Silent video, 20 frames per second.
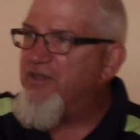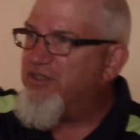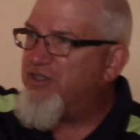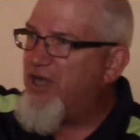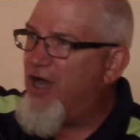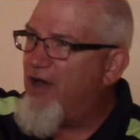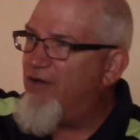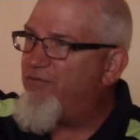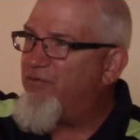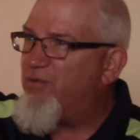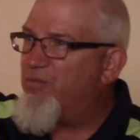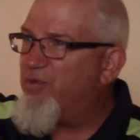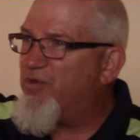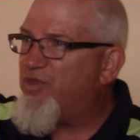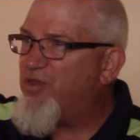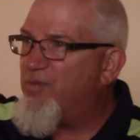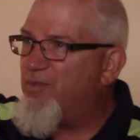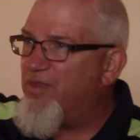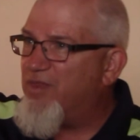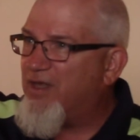the shelf. He
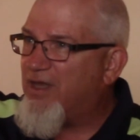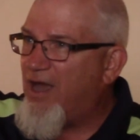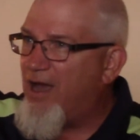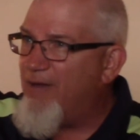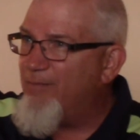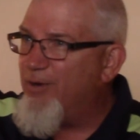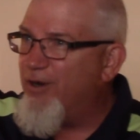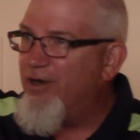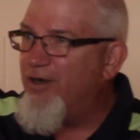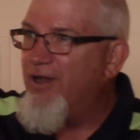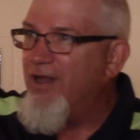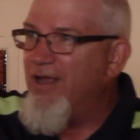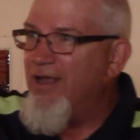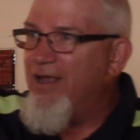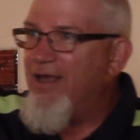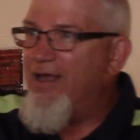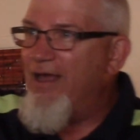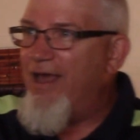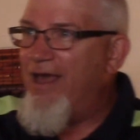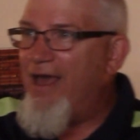put them in the cupboard.
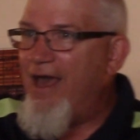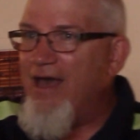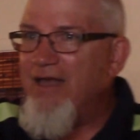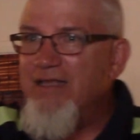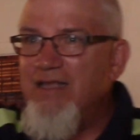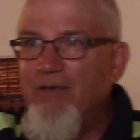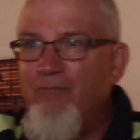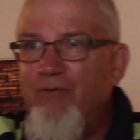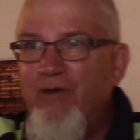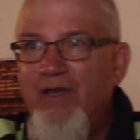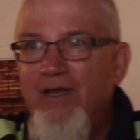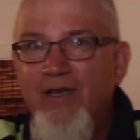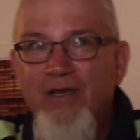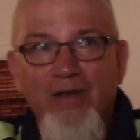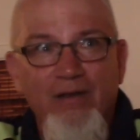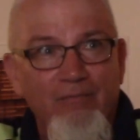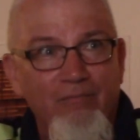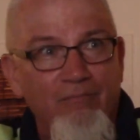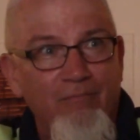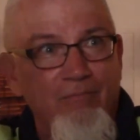Uh, uh, when,
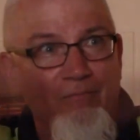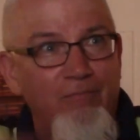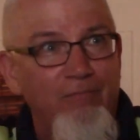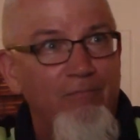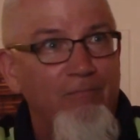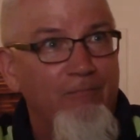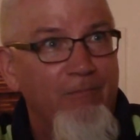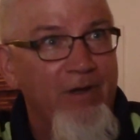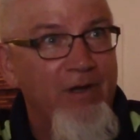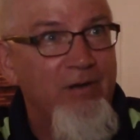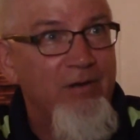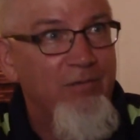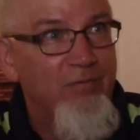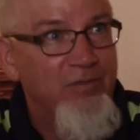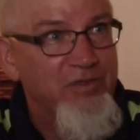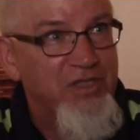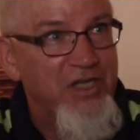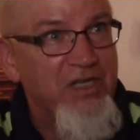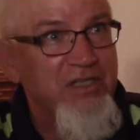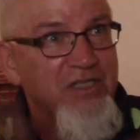
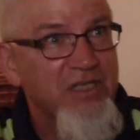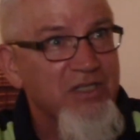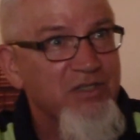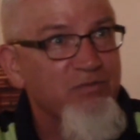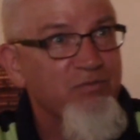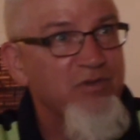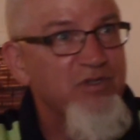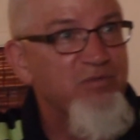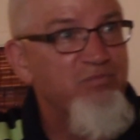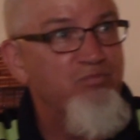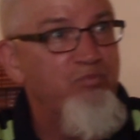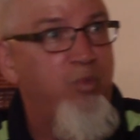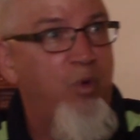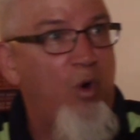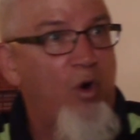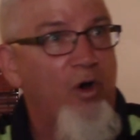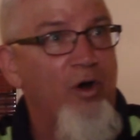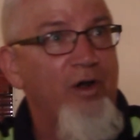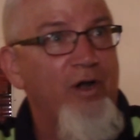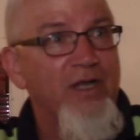when Jesus was
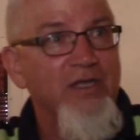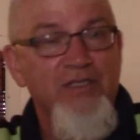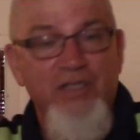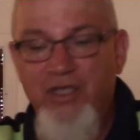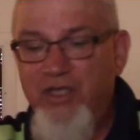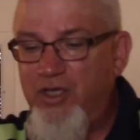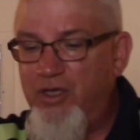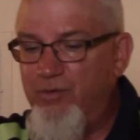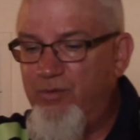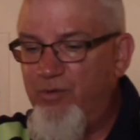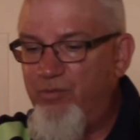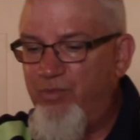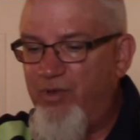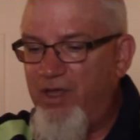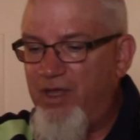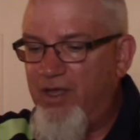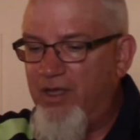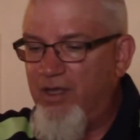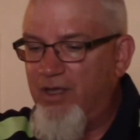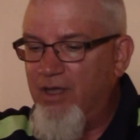born as a human
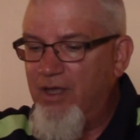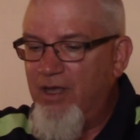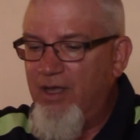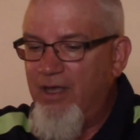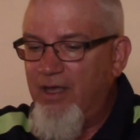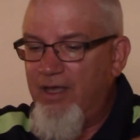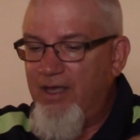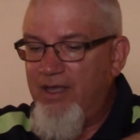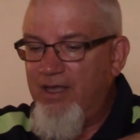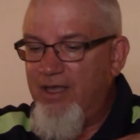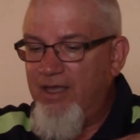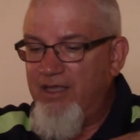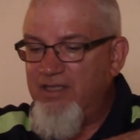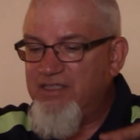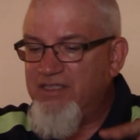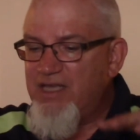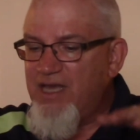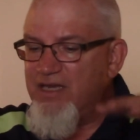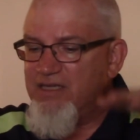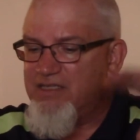being, he
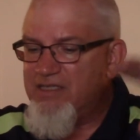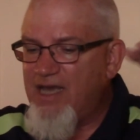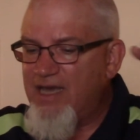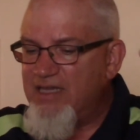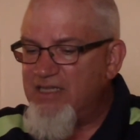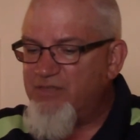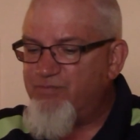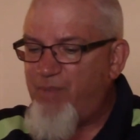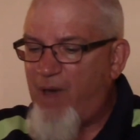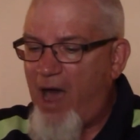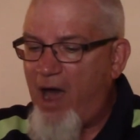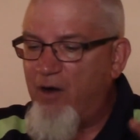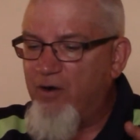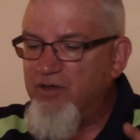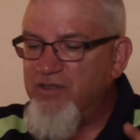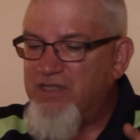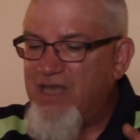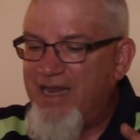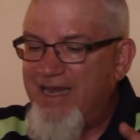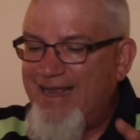set aside his
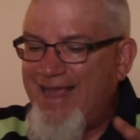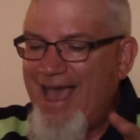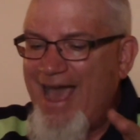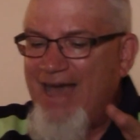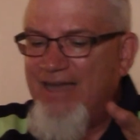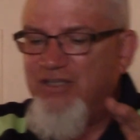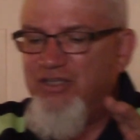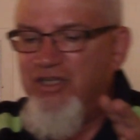powers and he had